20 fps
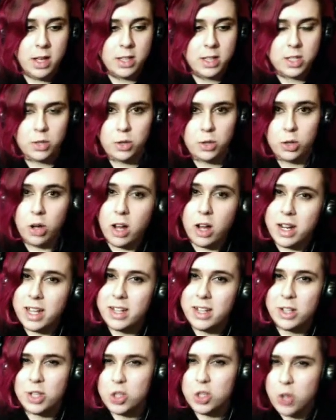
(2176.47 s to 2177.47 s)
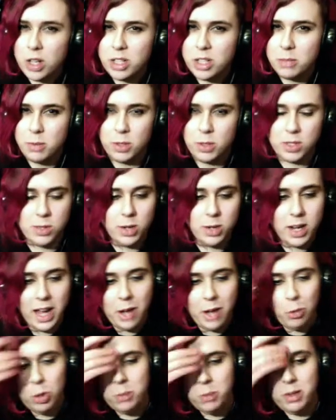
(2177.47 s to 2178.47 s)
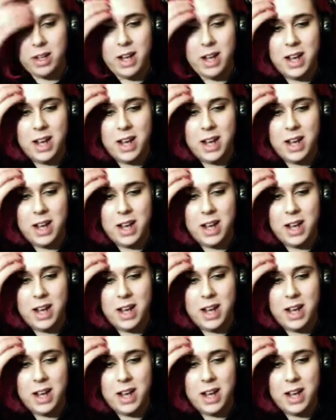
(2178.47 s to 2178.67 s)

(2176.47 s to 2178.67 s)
So they're not indestructible. So it kind of would have been